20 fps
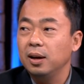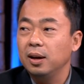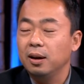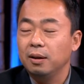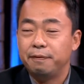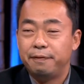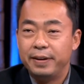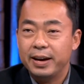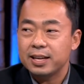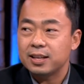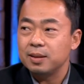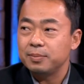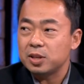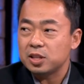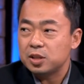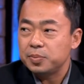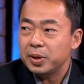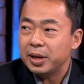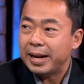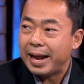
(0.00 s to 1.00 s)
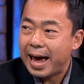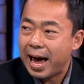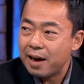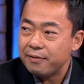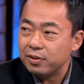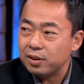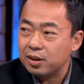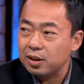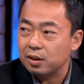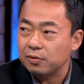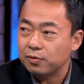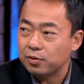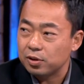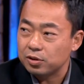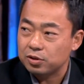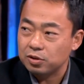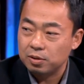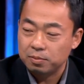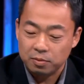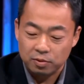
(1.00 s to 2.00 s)
a victim, just being an advocate for
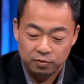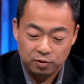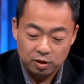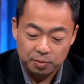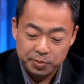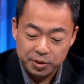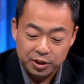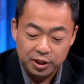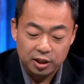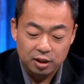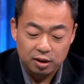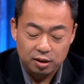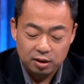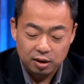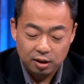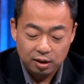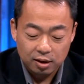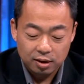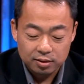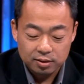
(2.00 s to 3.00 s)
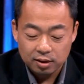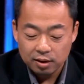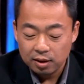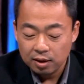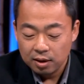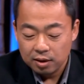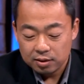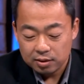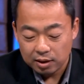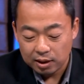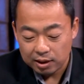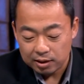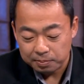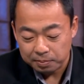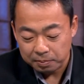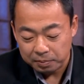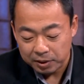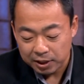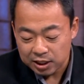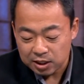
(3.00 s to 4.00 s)
a, for a particular cause. So
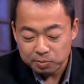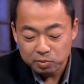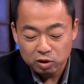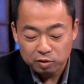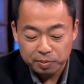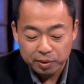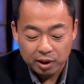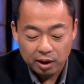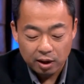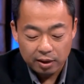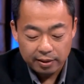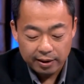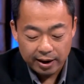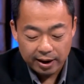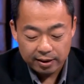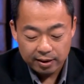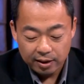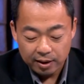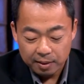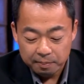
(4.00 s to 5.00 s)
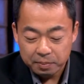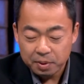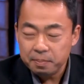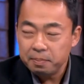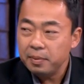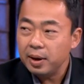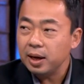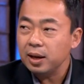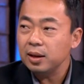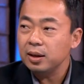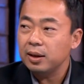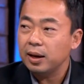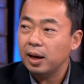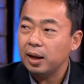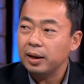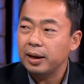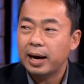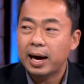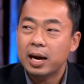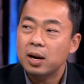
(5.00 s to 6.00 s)
let, let's move beyond that. But Megyn
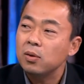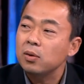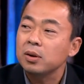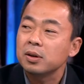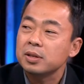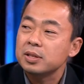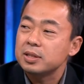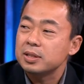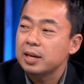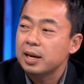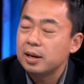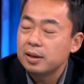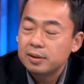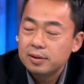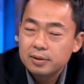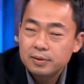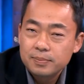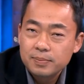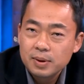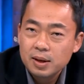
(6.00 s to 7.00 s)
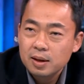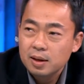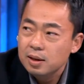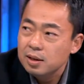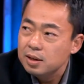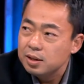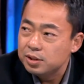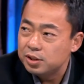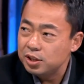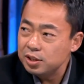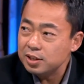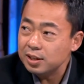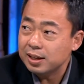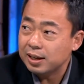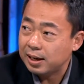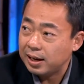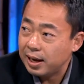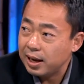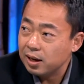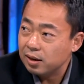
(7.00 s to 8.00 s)
Kelly, I don't understand her. She's a
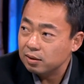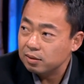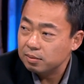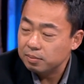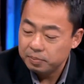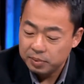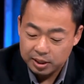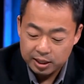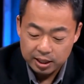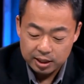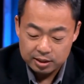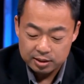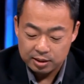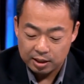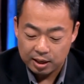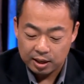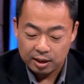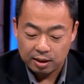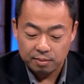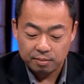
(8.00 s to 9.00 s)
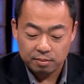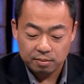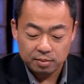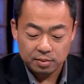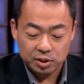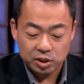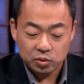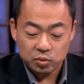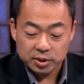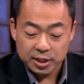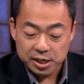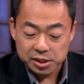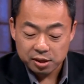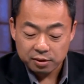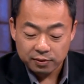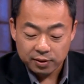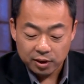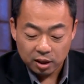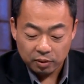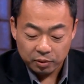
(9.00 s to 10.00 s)
clown because um, she was
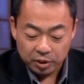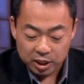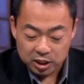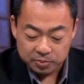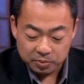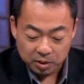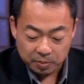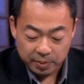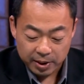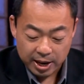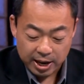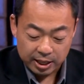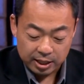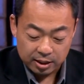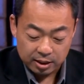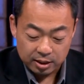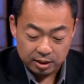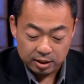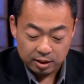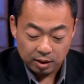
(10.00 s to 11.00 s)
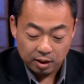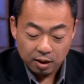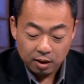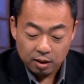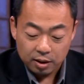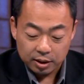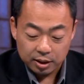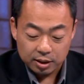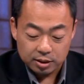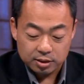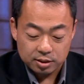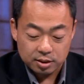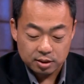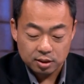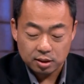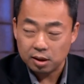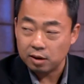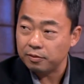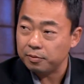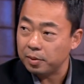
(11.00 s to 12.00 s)
actually very reasonable back in
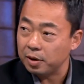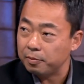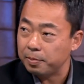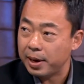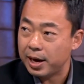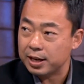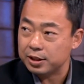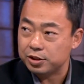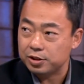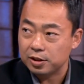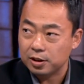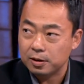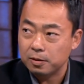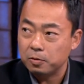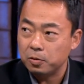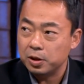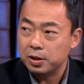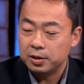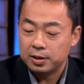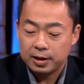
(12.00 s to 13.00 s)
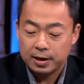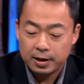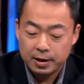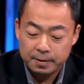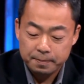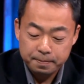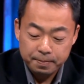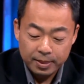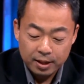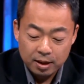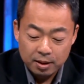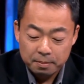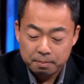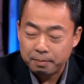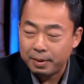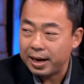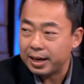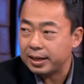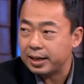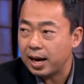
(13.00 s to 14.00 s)
August of, mm-hmm. of past year when um,
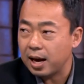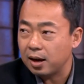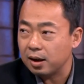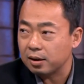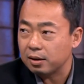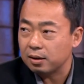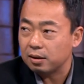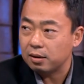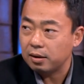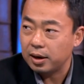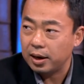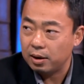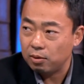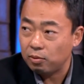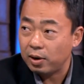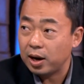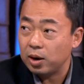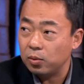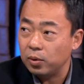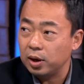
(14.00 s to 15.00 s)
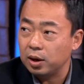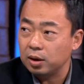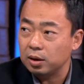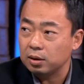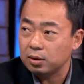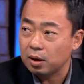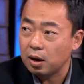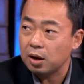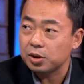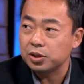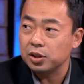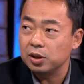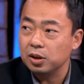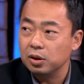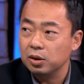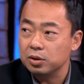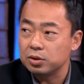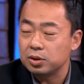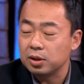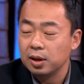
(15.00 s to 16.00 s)
Mike Gallagher, a right-wing talk show
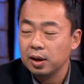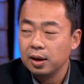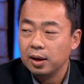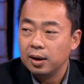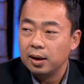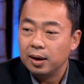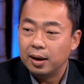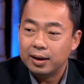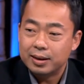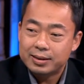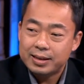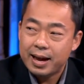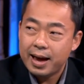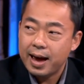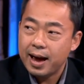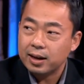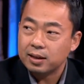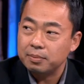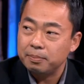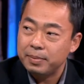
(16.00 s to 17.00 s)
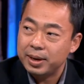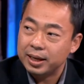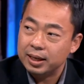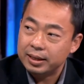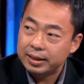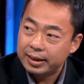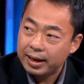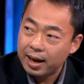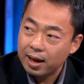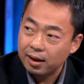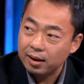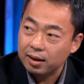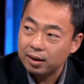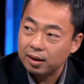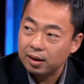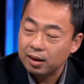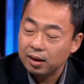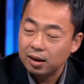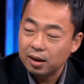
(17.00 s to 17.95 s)
host, attacked Megyn Kelly